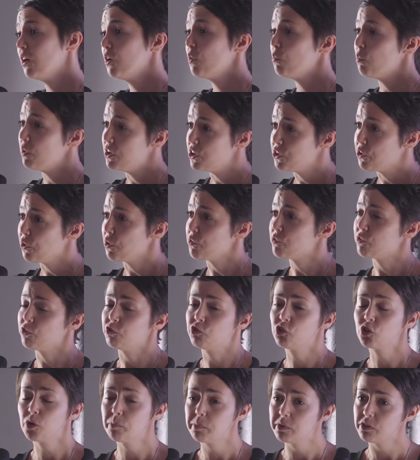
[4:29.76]
when you go for a
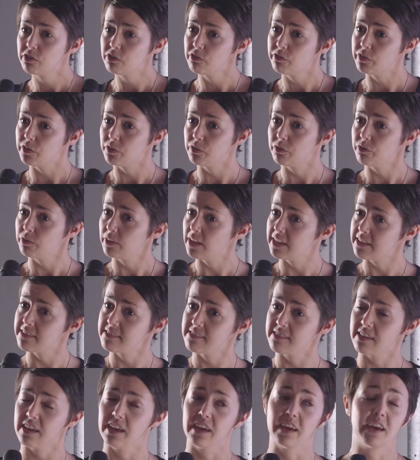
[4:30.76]
job interview, let's
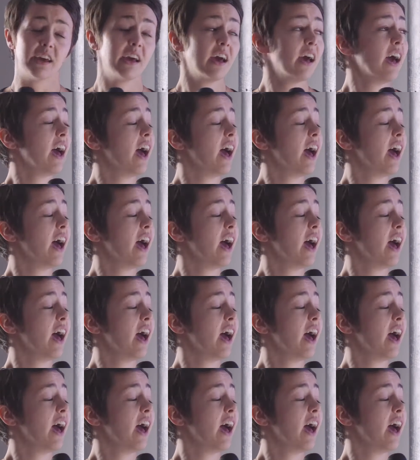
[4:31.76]
say.